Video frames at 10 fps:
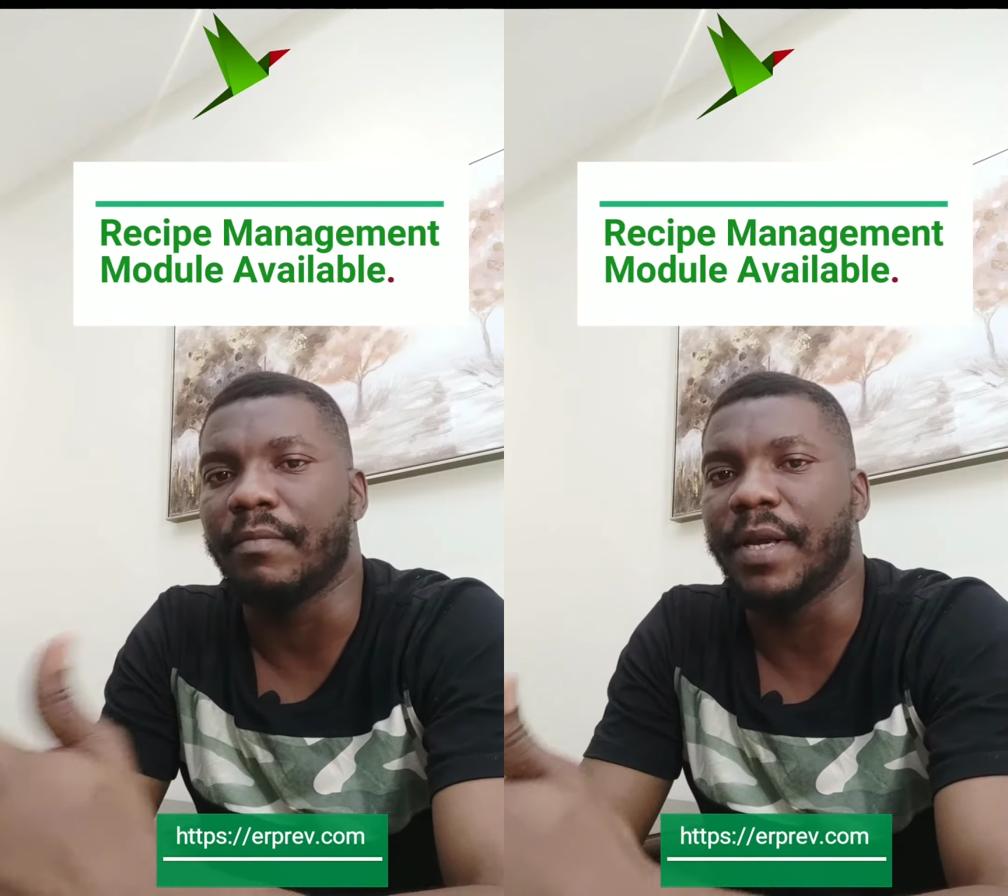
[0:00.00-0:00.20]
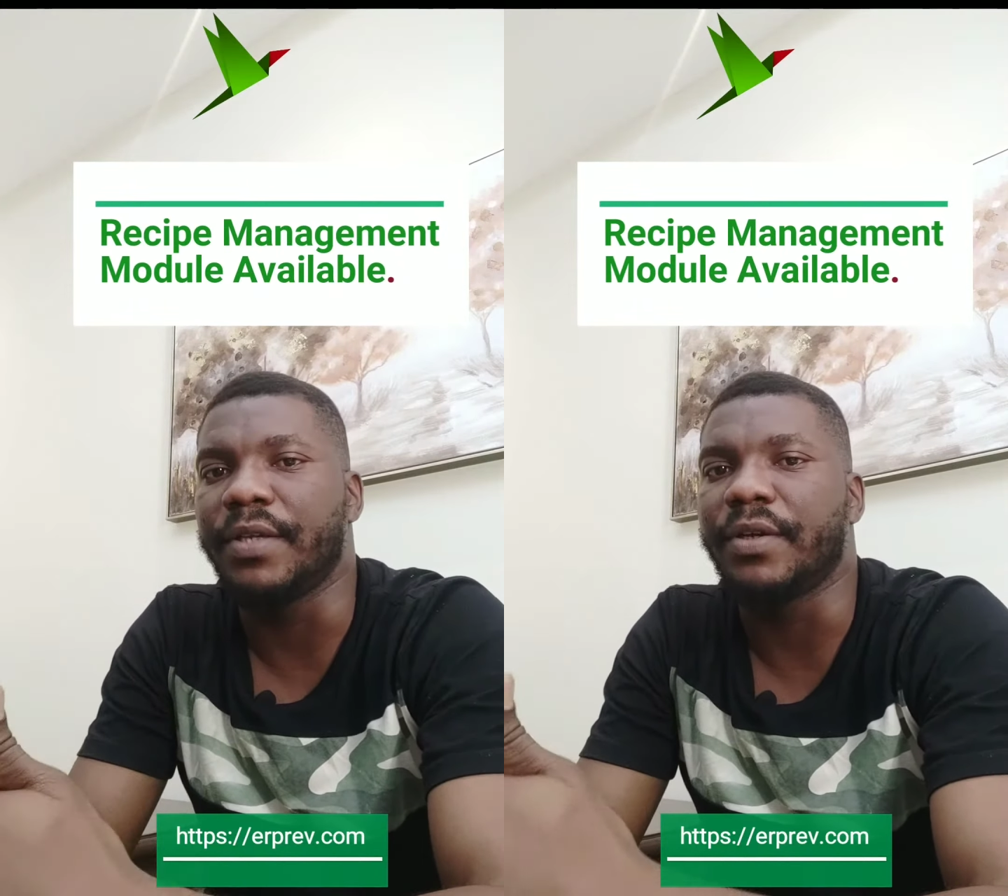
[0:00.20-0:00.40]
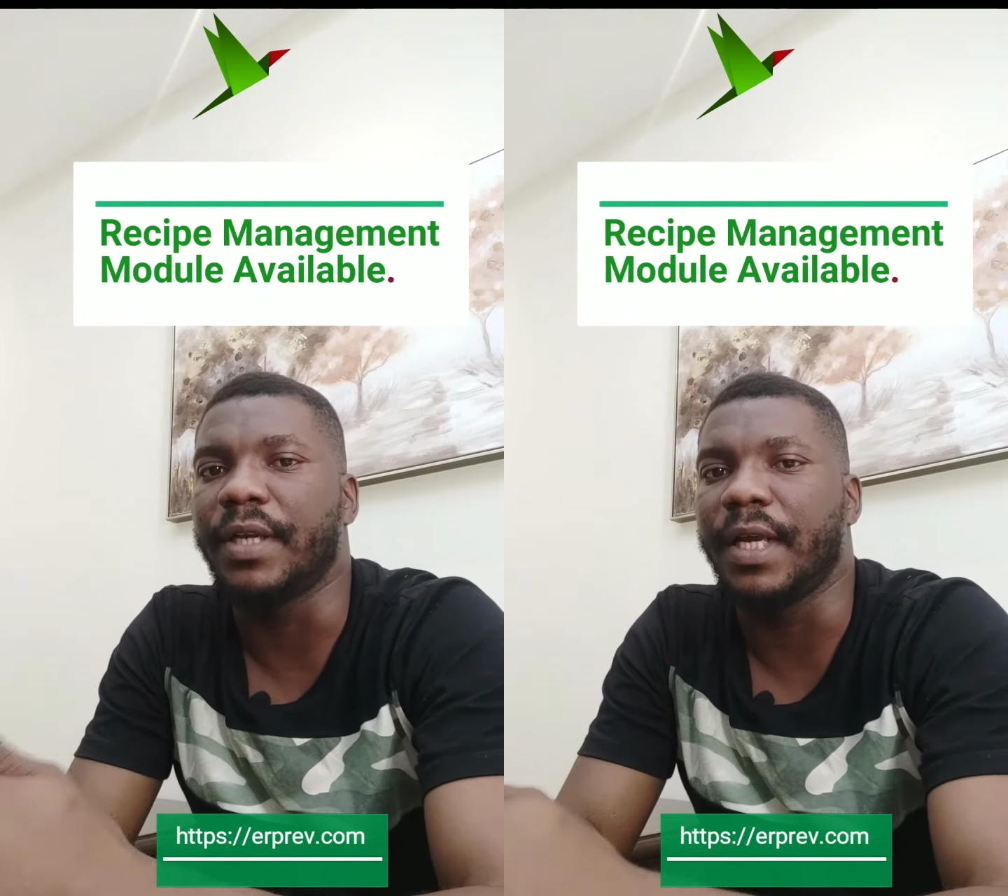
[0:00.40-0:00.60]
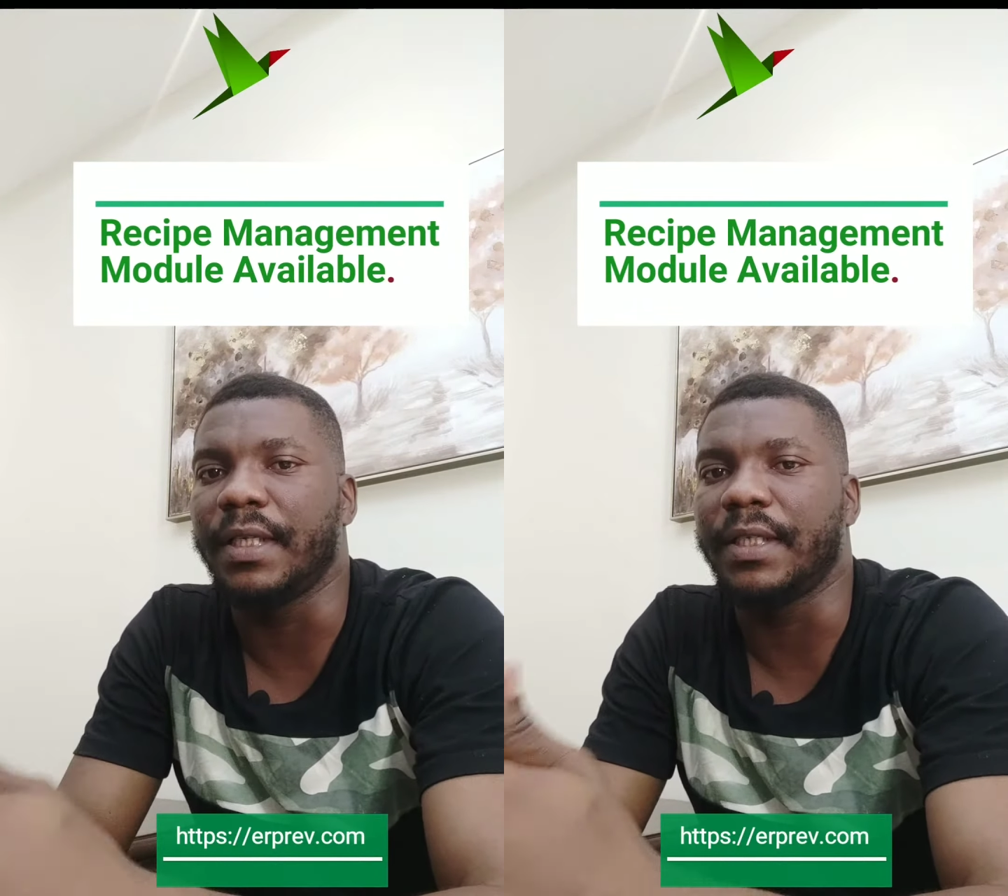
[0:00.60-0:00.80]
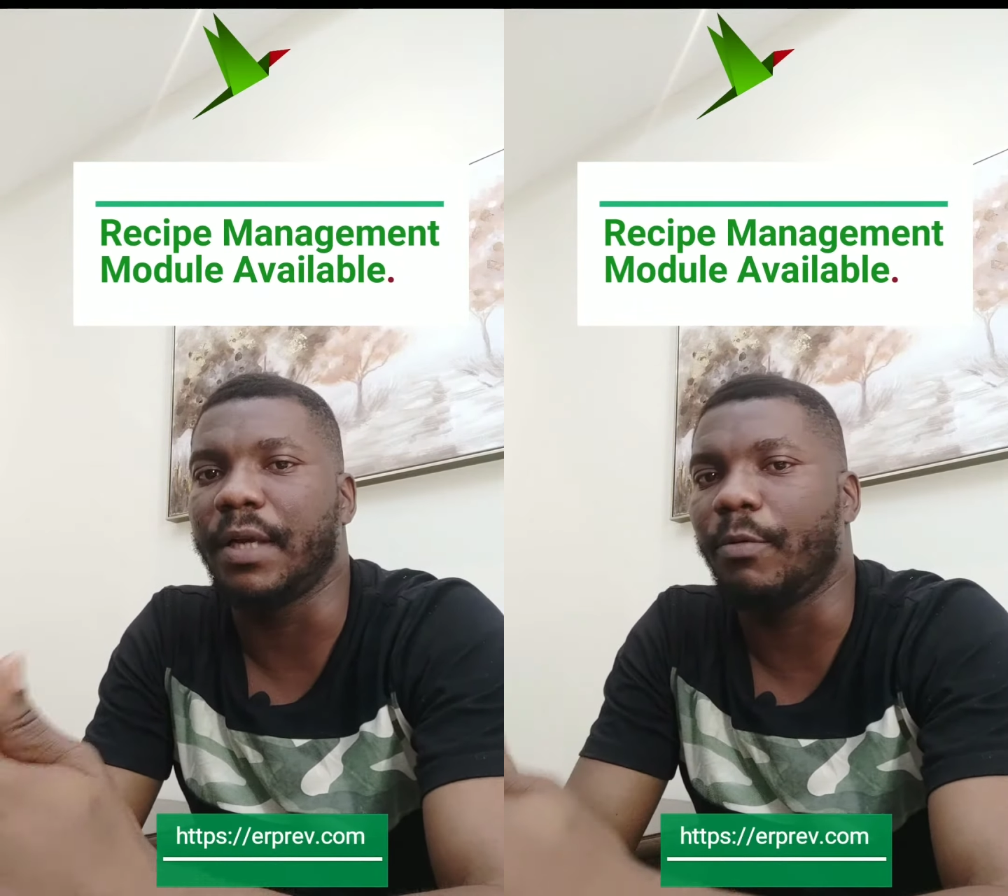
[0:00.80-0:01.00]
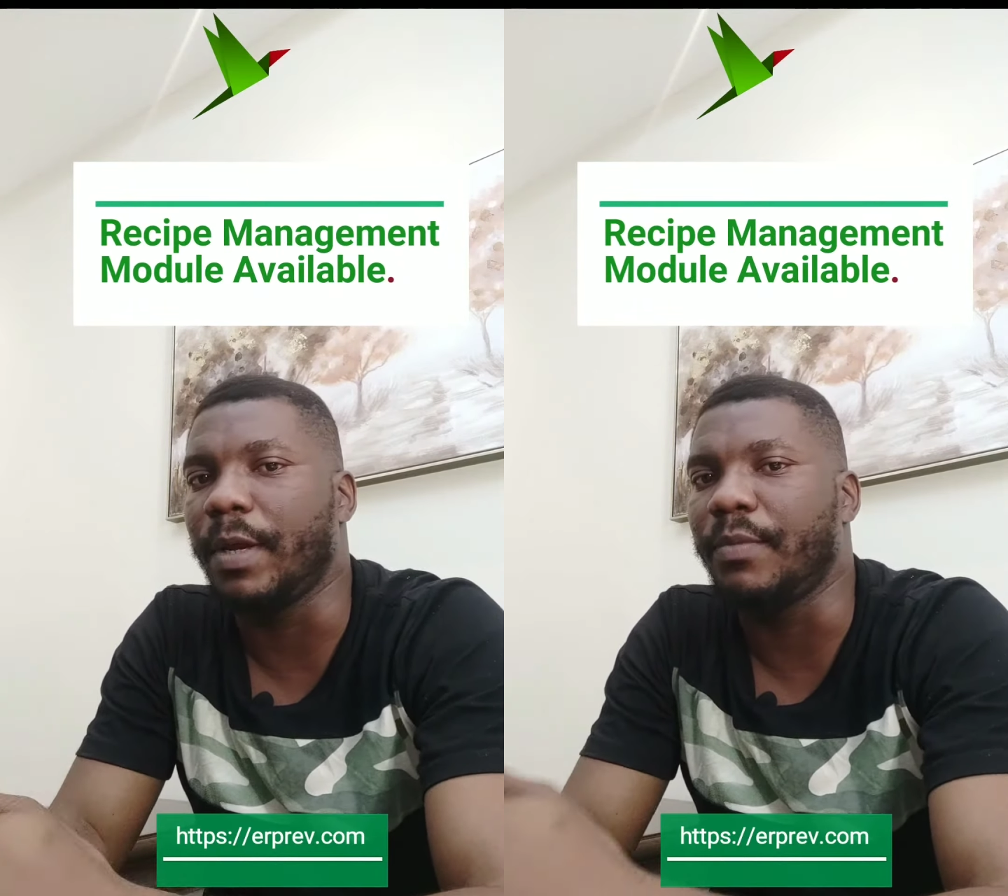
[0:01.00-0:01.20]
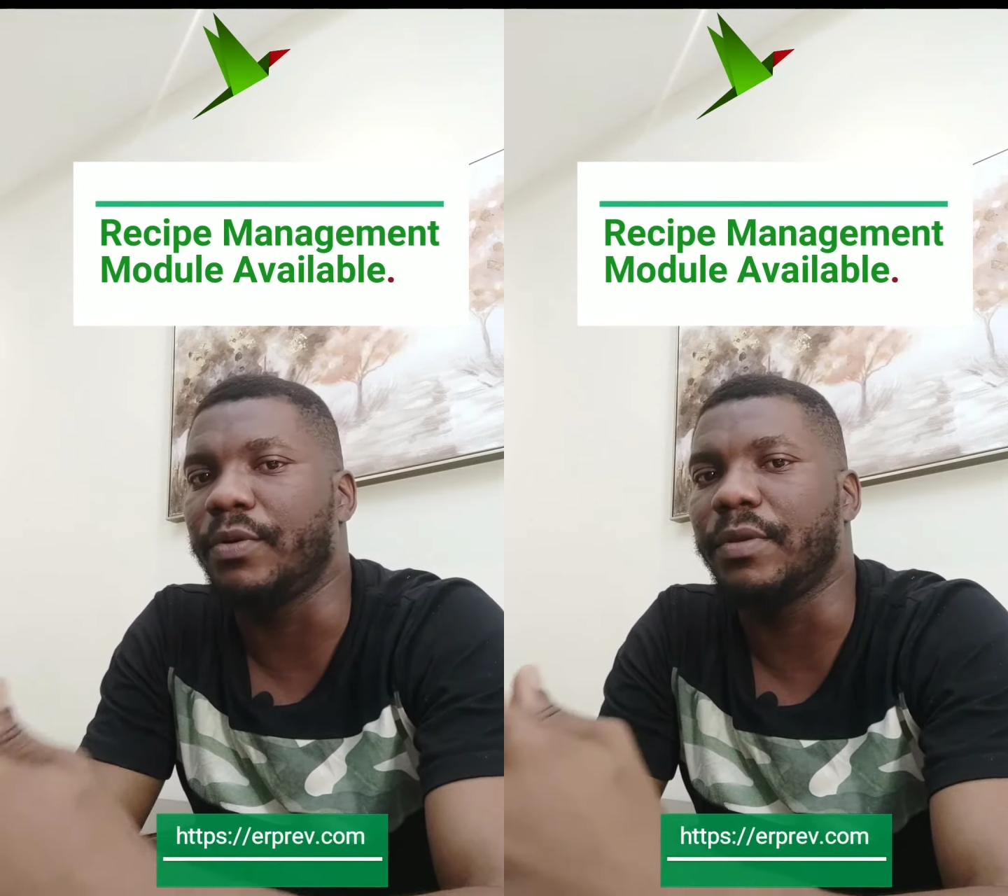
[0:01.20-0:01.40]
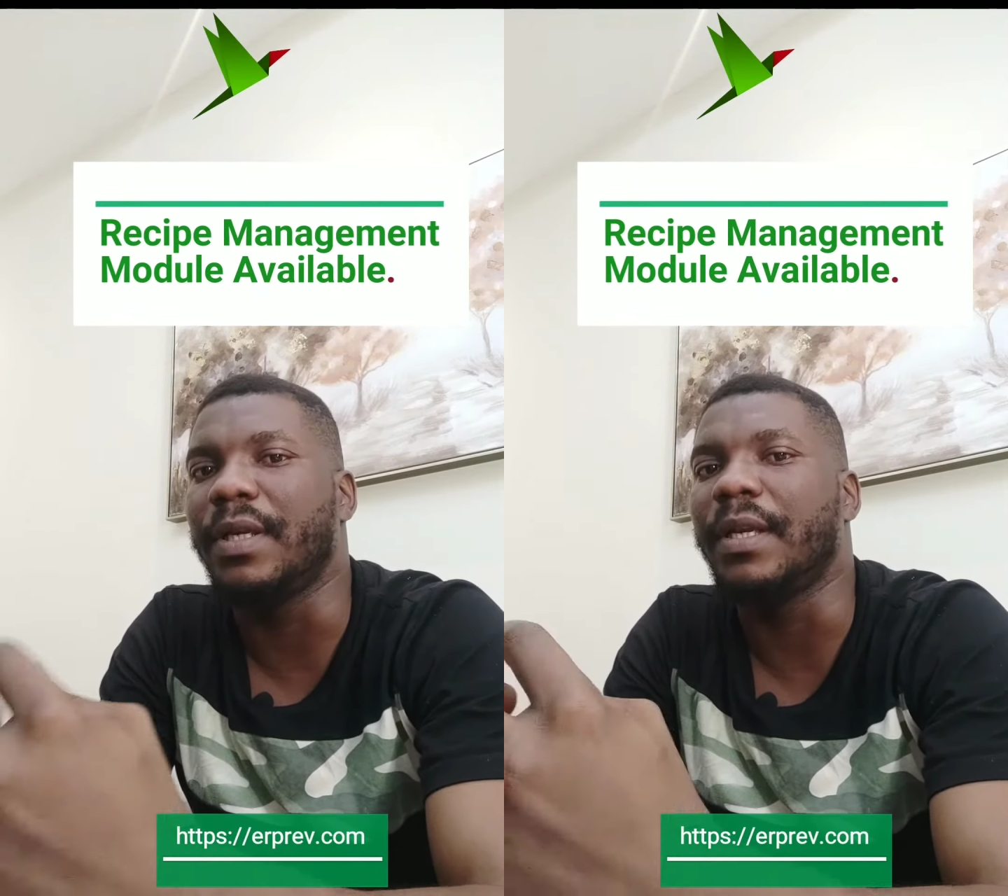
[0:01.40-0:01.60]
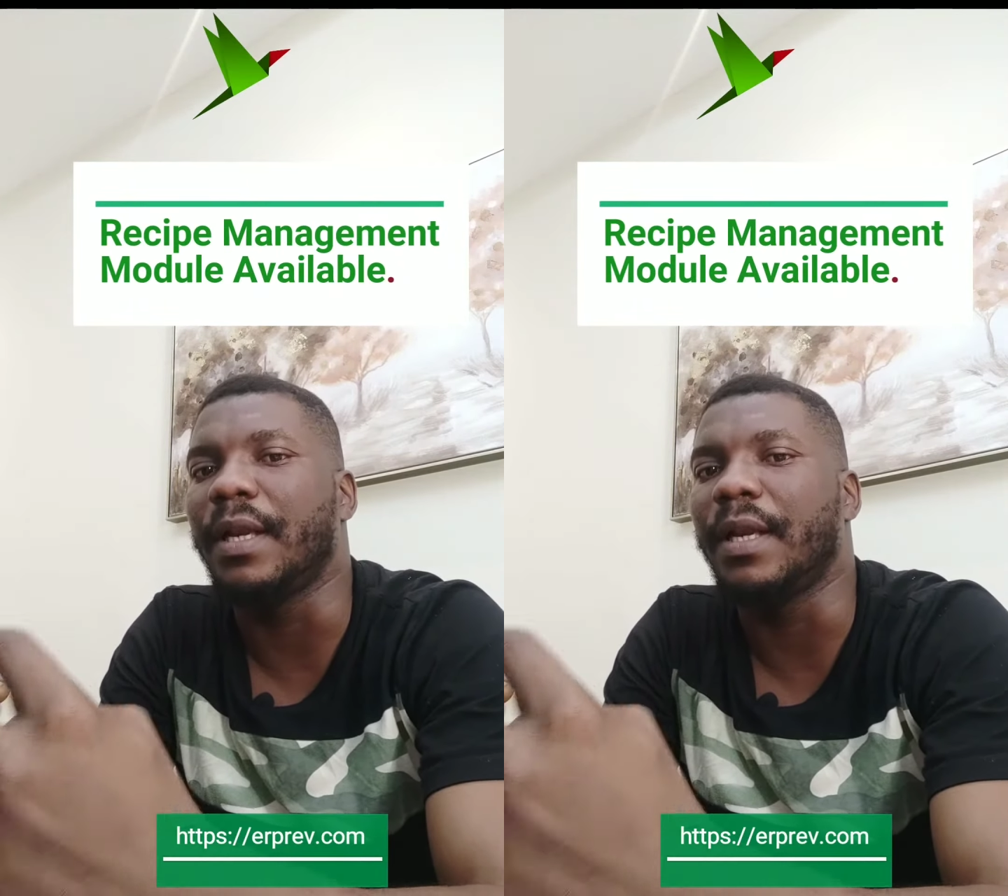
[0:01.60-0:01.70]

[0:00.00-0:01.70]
based on that system will be able to